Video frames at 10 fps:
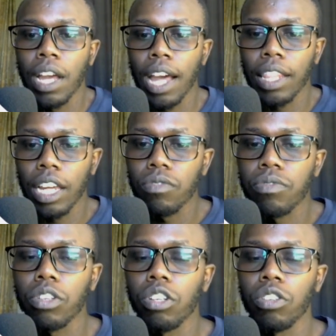and then
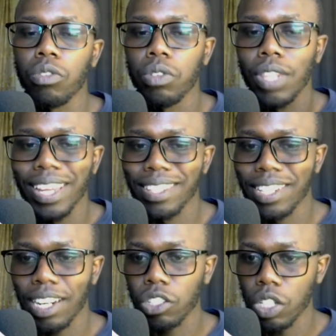follow the
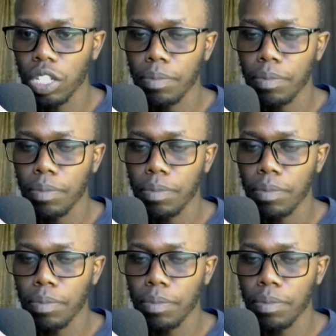instructions.